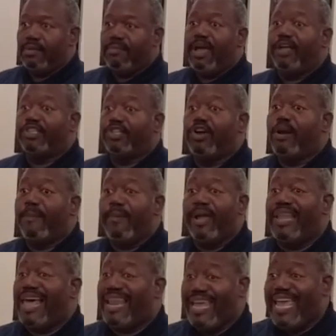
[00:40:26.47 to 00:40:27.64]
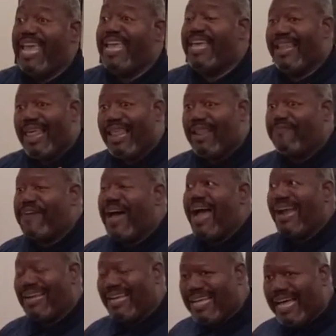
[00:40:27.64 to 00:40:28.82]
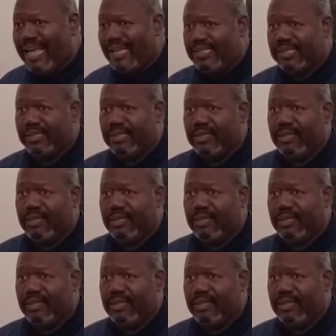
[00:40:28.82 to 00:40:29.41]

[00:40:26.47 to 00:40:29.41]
Because you're going to bring a lot of heat and a lot of fire to us.